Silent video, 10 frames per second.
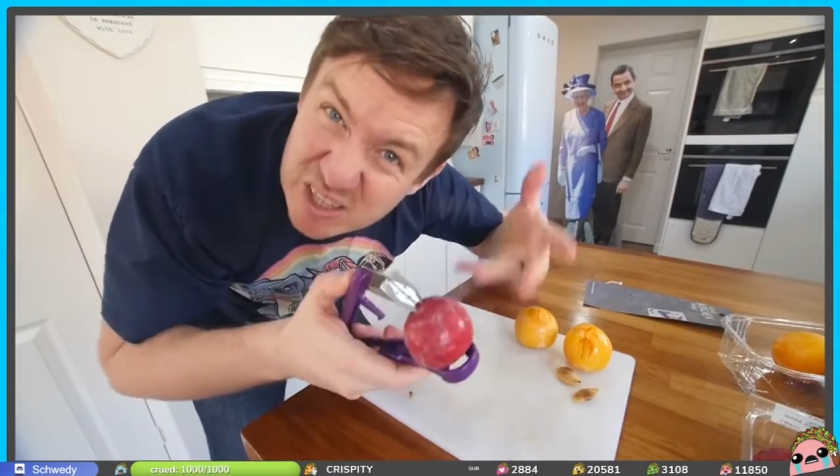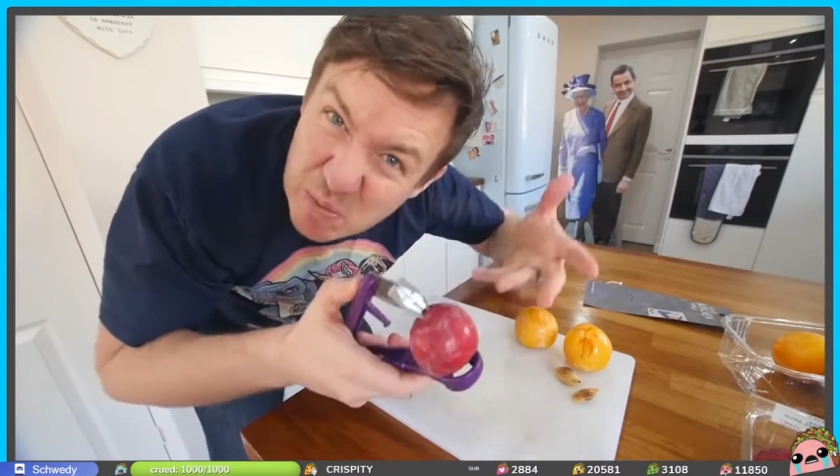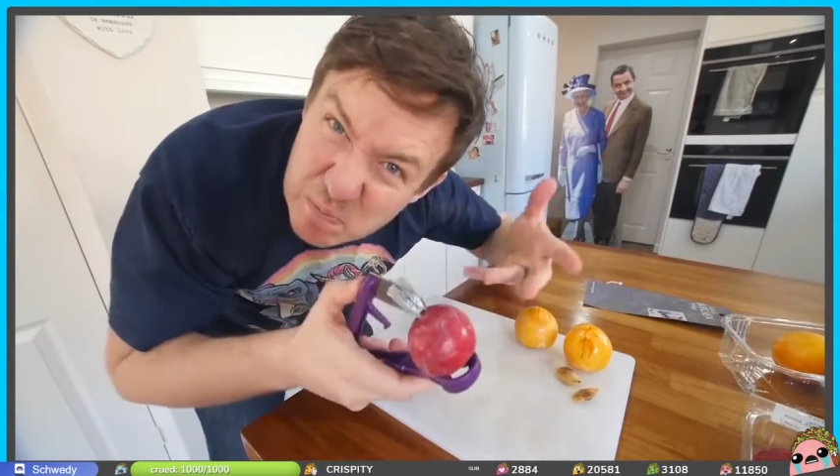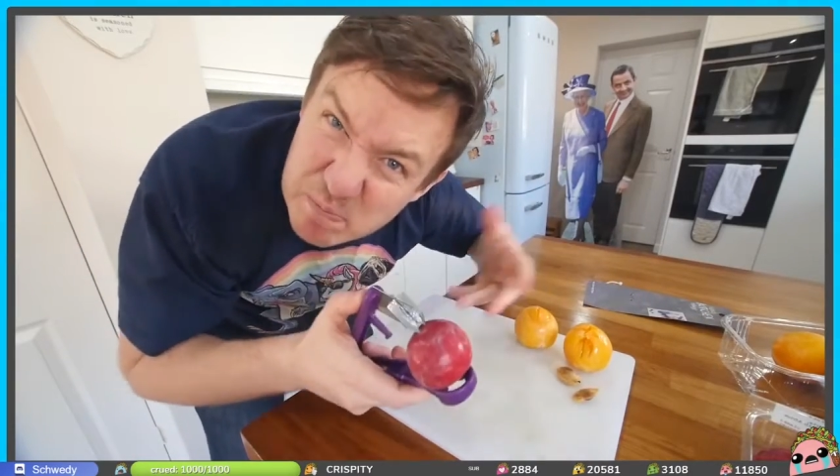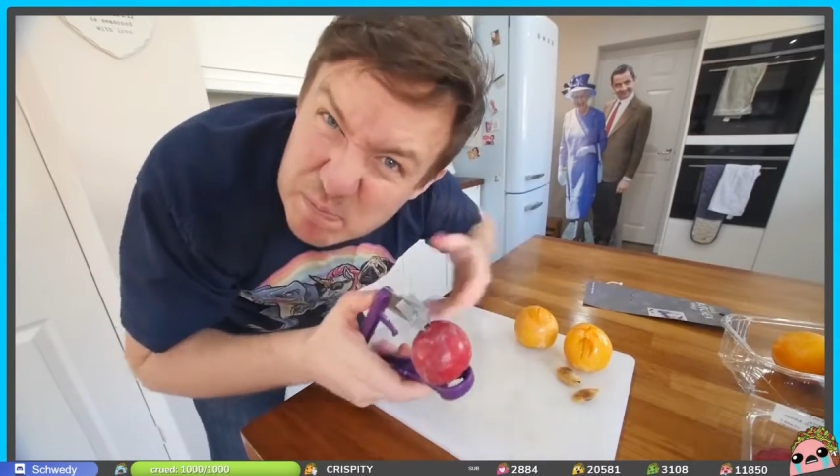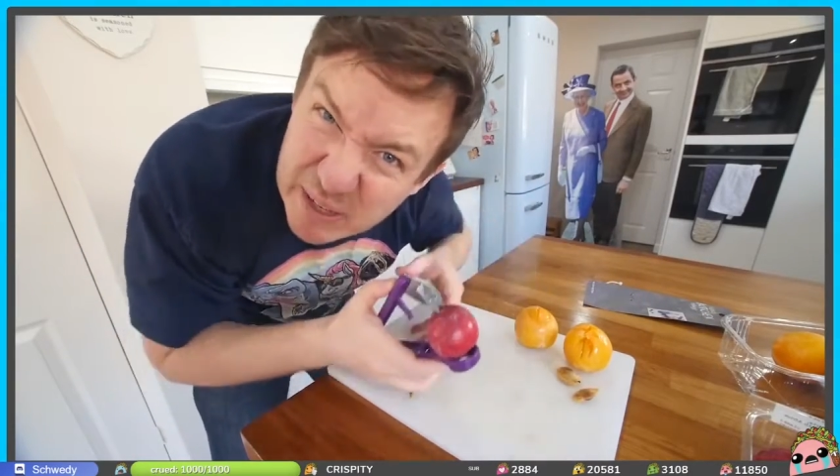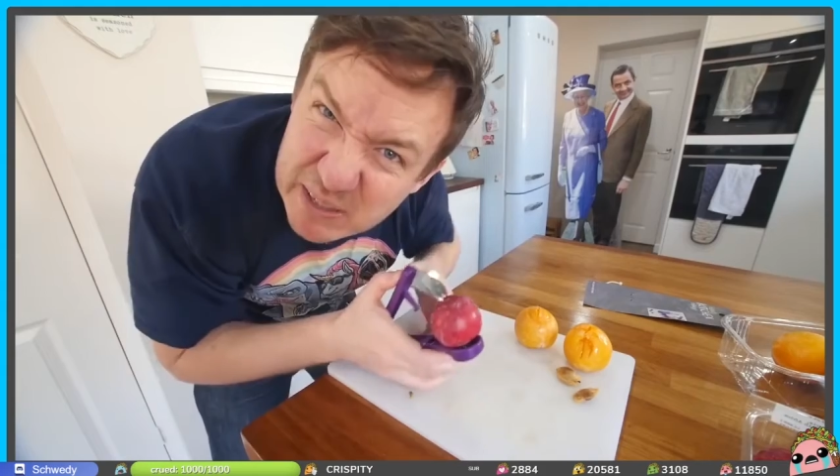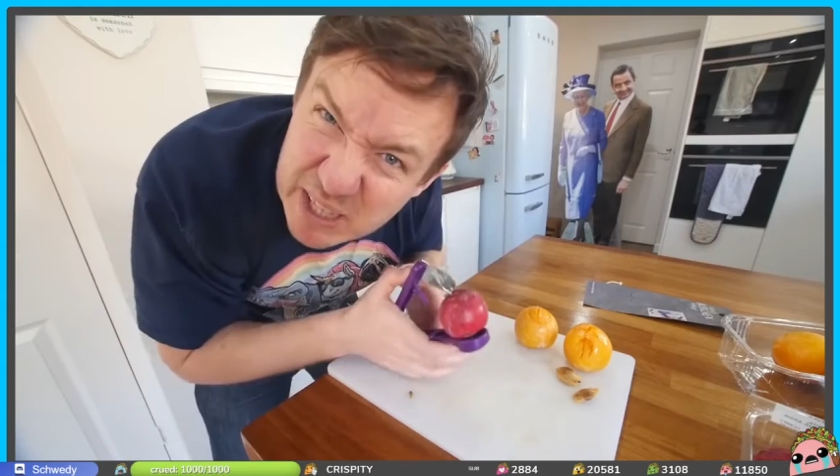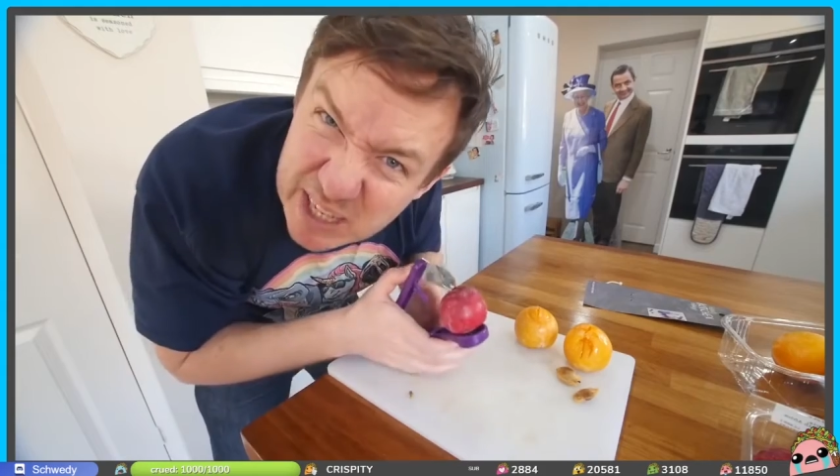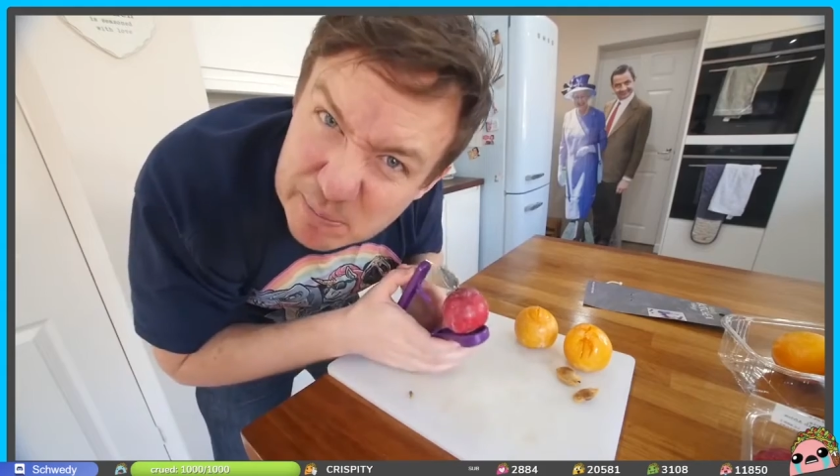You know,
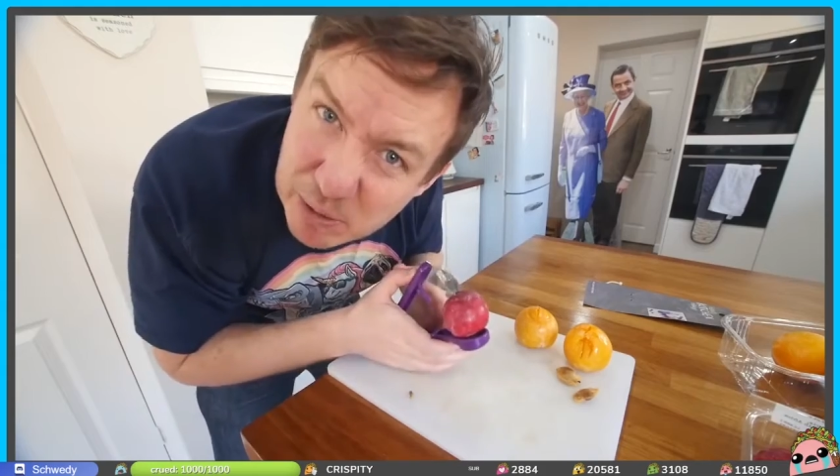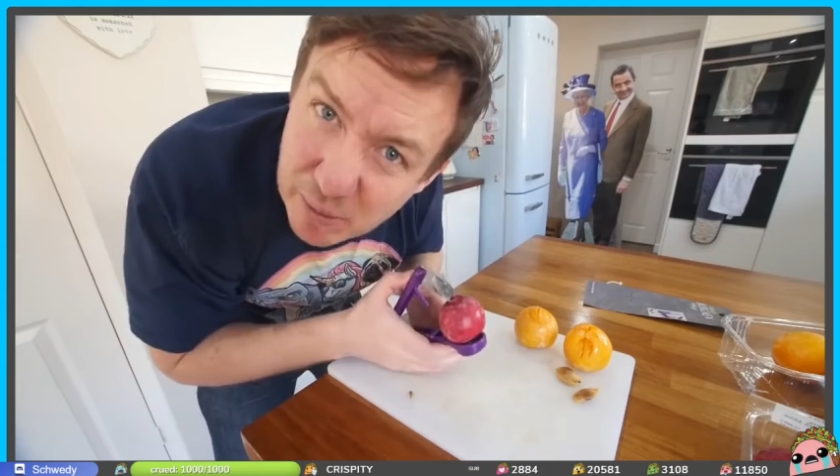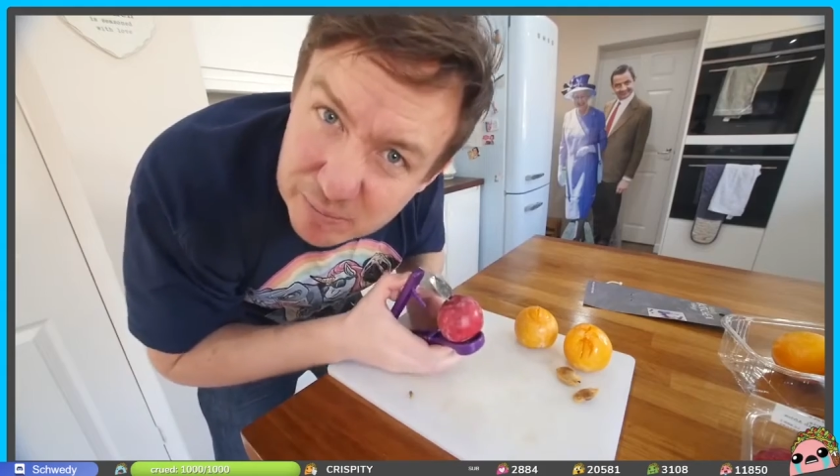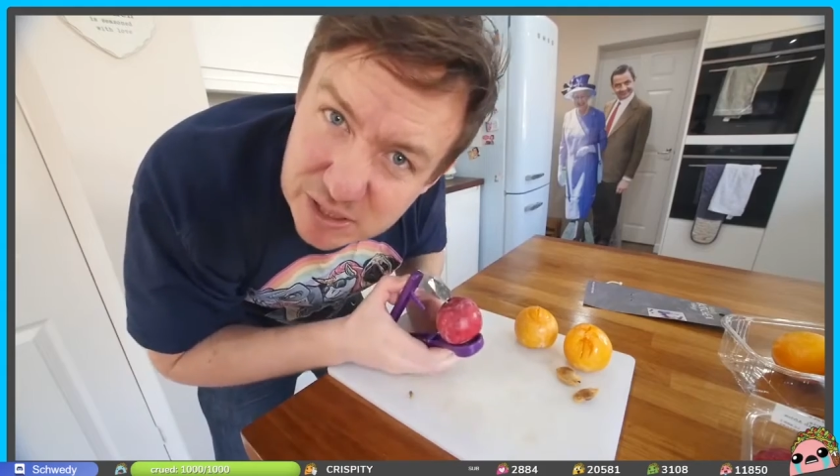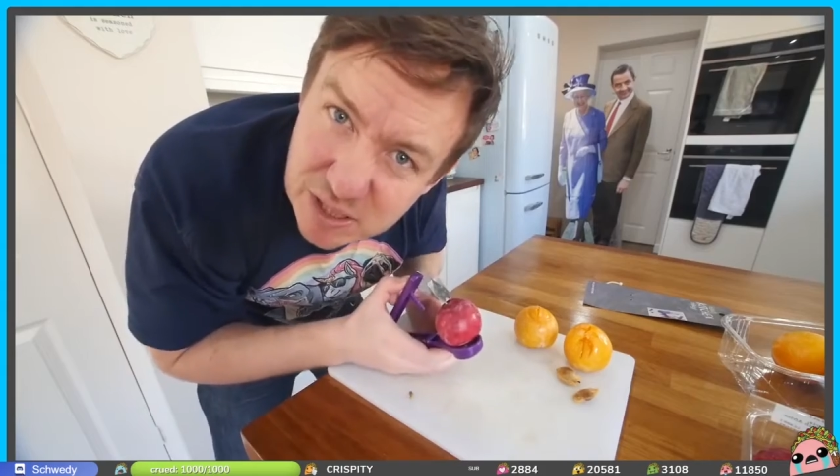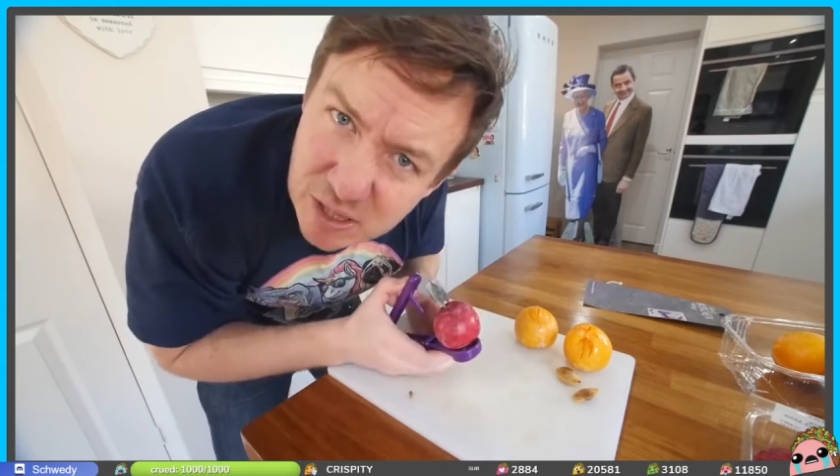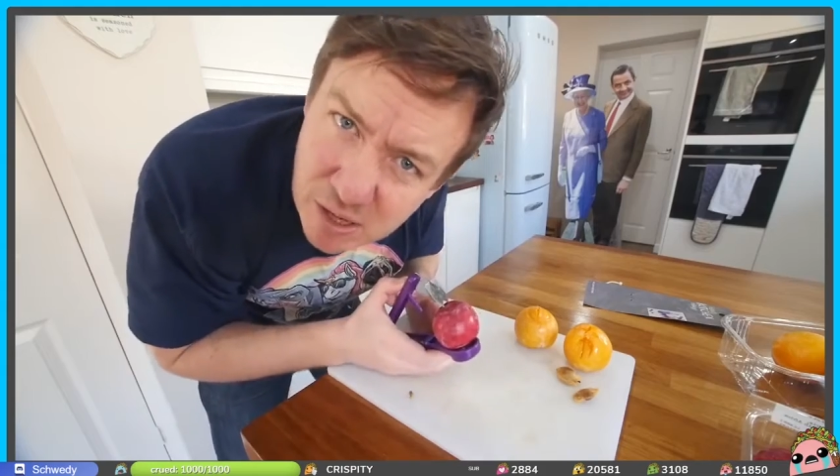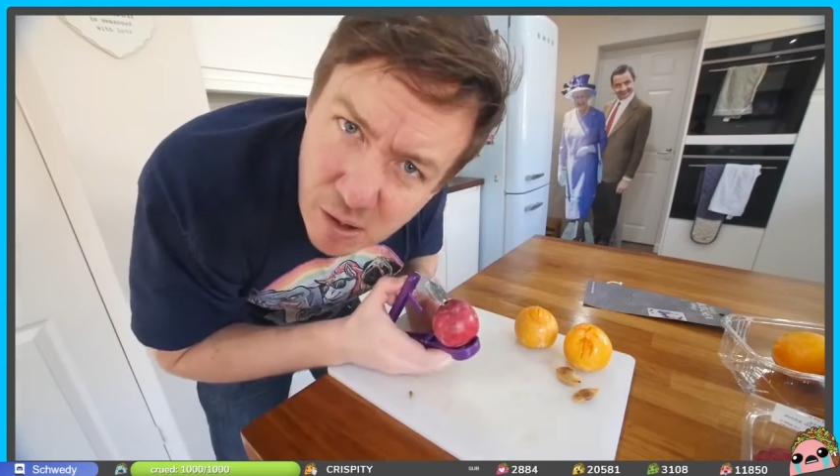big daddy plums.